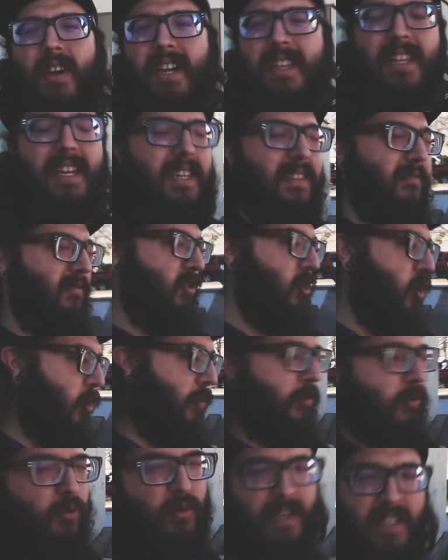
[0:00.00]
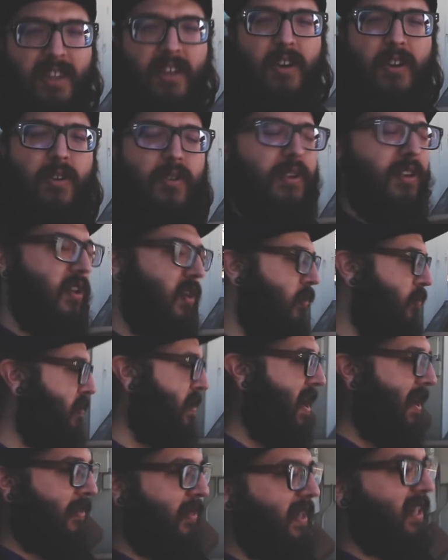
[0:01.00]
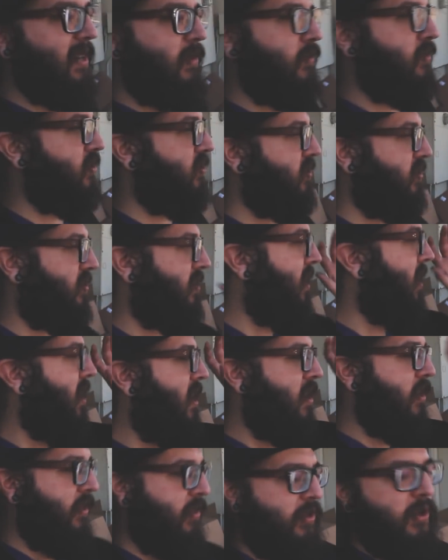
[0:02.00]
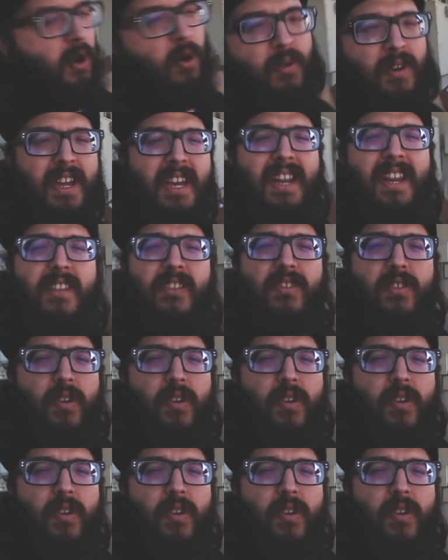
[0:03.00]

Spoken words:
right, like no preload, no nothing. It was just thrown in and